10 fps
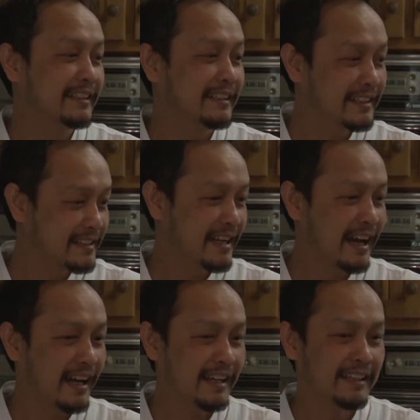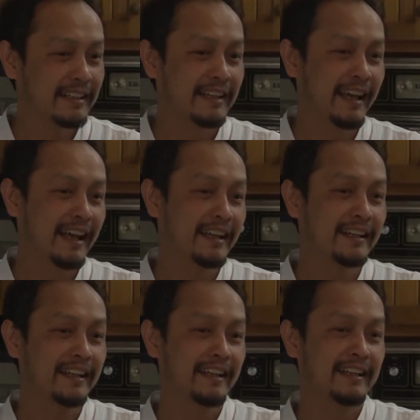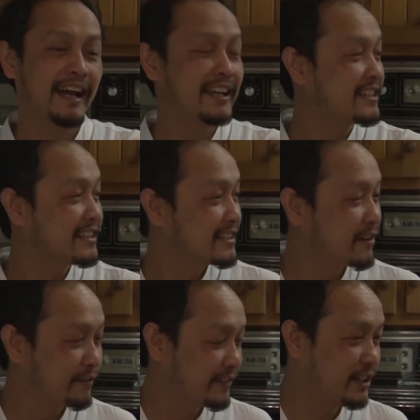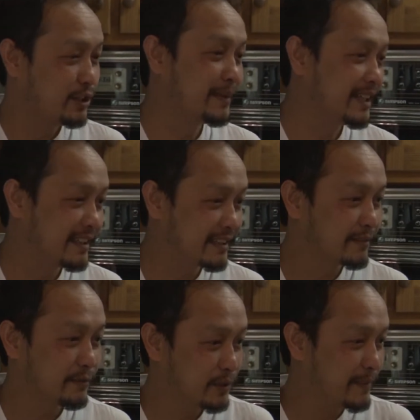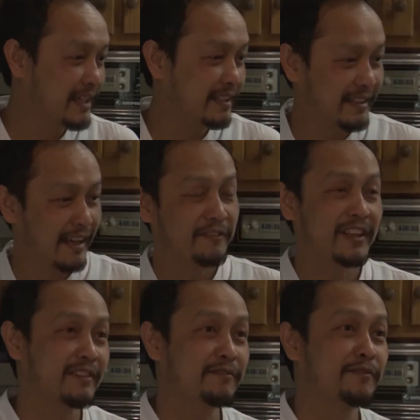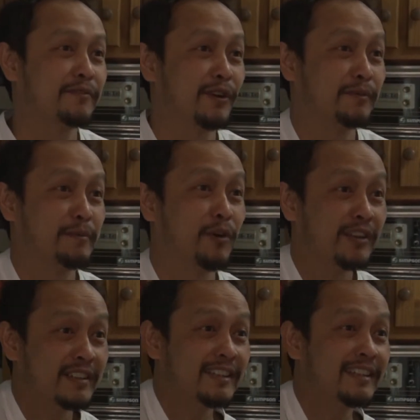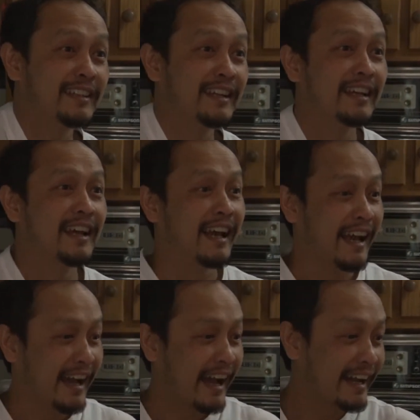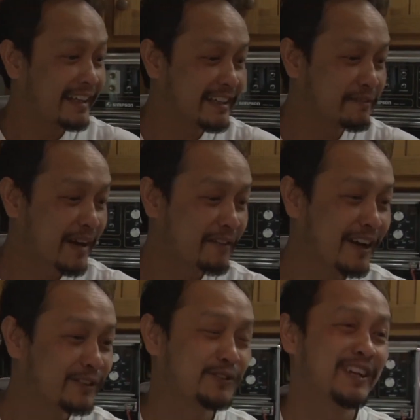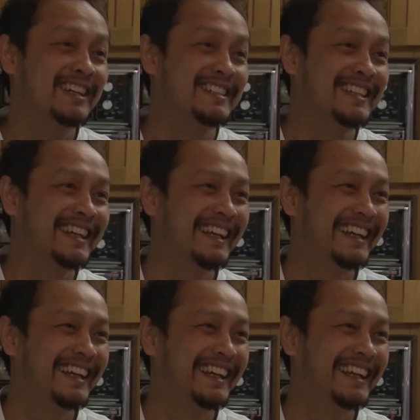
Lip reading: doesn't die, and the digest of the human will be affected from the poison, I give my wife to taste.